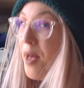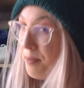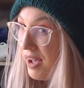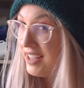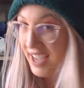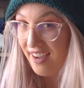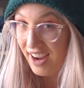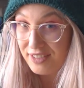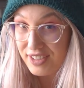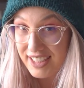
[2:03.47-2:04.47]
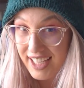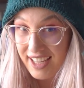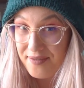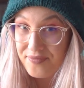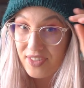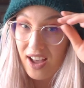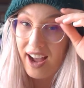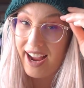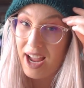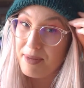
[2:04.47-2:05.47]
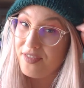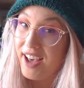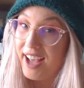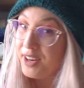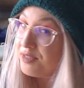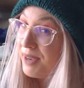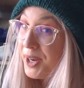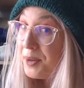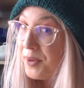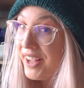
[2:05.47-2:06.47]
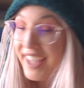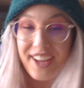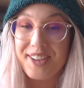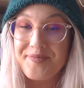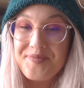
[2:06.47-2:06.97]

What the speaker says: but yeah, I am a fan of my own work here.